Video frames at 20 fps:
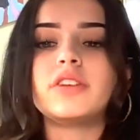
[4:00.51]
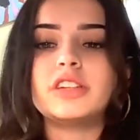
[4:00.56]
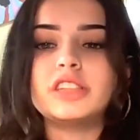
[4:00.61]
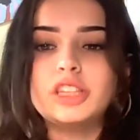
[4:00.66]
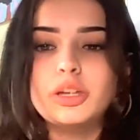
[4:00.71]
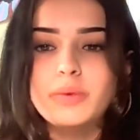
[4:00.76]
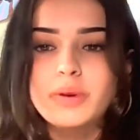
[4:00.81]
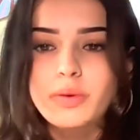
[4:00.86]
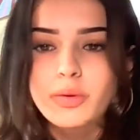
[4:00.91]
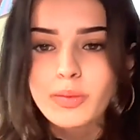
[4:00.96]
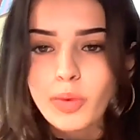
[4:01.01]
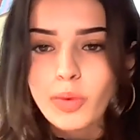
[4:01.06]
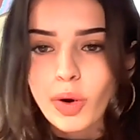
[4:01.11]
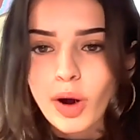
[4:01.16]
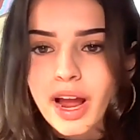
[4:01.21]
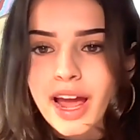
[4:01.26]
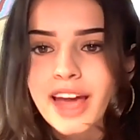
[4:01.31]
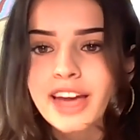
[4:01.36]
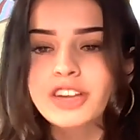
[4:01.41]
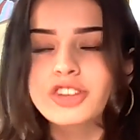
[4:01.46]
we feel as though we were
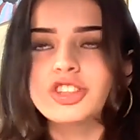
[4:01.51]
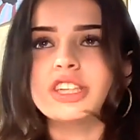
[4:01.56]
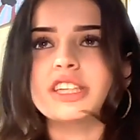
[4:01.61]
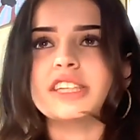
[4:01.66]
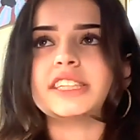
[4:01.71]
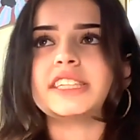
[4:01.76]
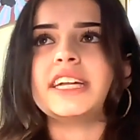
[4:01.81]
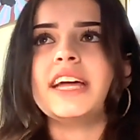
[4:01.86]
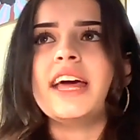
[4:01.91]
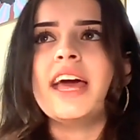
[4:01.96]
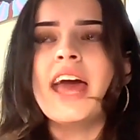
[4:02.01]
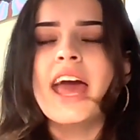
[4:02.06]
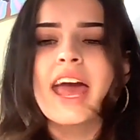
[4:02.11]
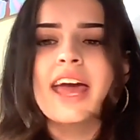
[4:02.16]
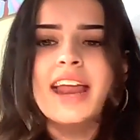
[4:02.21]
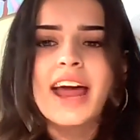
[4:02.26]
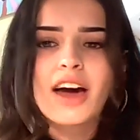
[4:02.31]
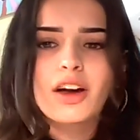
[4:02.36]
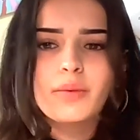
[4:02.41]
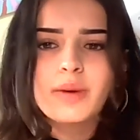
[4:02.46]
more anxious?
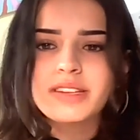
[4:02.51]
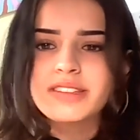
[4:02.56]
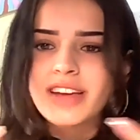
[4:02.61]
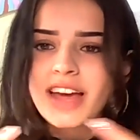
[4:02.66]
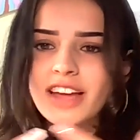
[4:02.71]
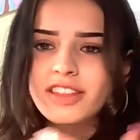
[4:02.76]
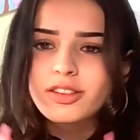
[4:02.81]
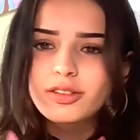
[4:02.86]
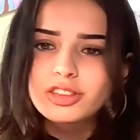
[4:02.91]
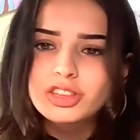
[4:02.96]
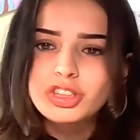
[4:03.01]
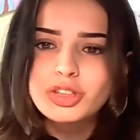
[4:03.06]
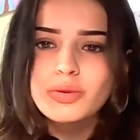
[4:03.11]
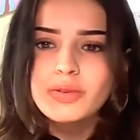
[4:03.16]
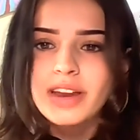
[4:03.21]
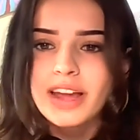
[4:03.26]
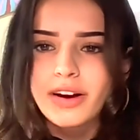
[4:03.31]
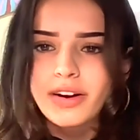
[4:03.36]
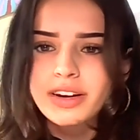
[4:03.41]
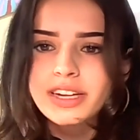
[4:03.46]
And how do we take those
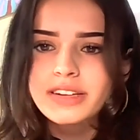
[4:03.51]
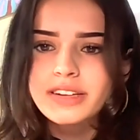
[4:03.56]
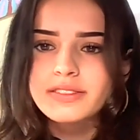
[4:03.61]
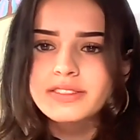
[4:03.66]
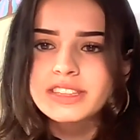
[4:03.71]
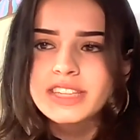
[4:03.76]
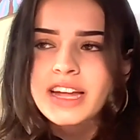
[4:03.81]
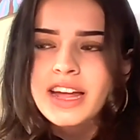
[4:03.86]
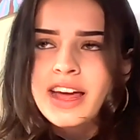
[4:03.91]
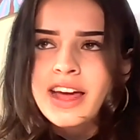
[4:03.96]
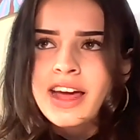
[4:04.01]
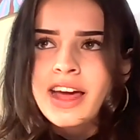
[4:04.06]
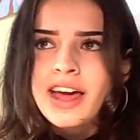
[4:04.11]
two narratives?